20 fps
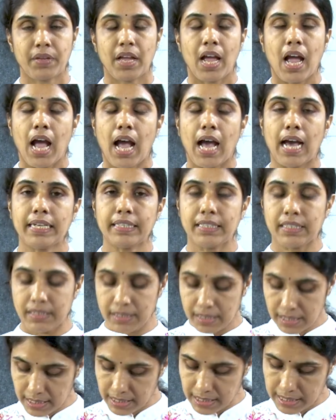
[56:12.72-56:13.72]
And
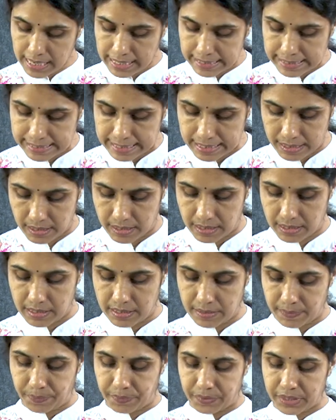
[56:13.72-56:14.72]
this sentence
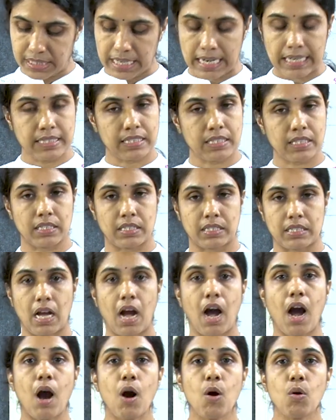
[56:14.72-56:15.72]
tells us
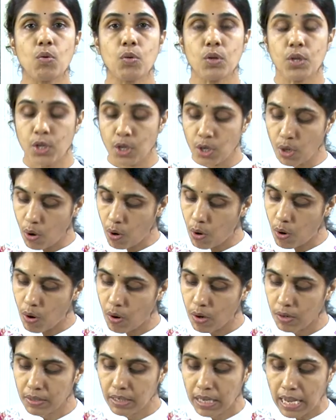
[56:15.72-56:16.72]
how
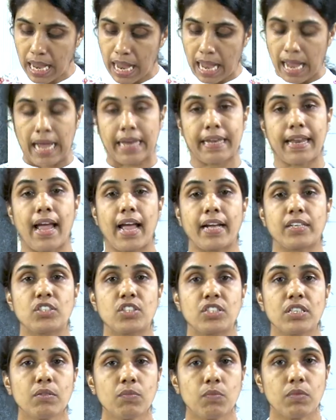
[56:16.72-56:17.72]
long an
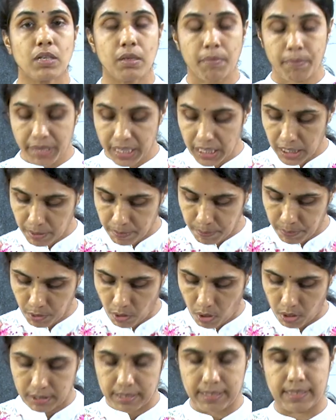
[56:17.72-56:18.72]
action will be in
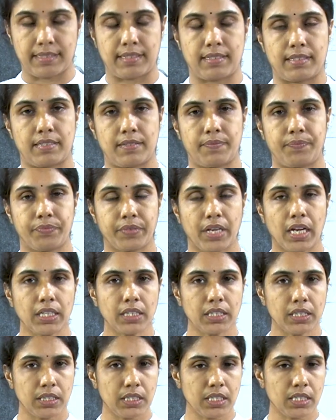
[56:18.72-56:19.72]
progress. And
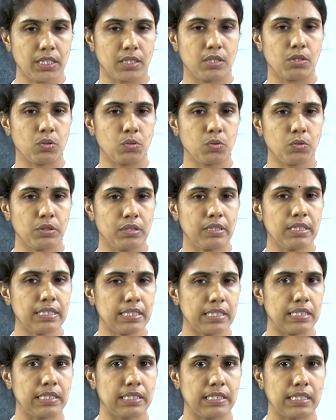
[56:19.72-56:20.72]
through this
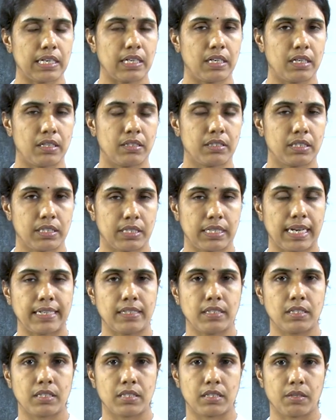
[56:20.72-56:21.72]

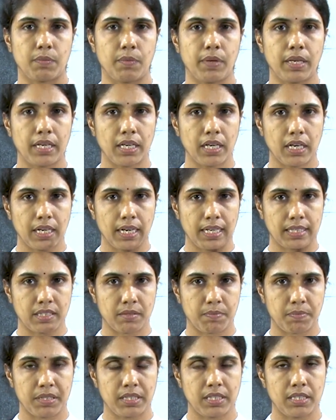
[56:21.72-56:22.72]
tense we are
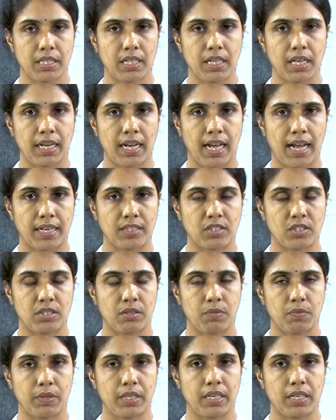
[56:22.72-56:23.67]
expressing an action. We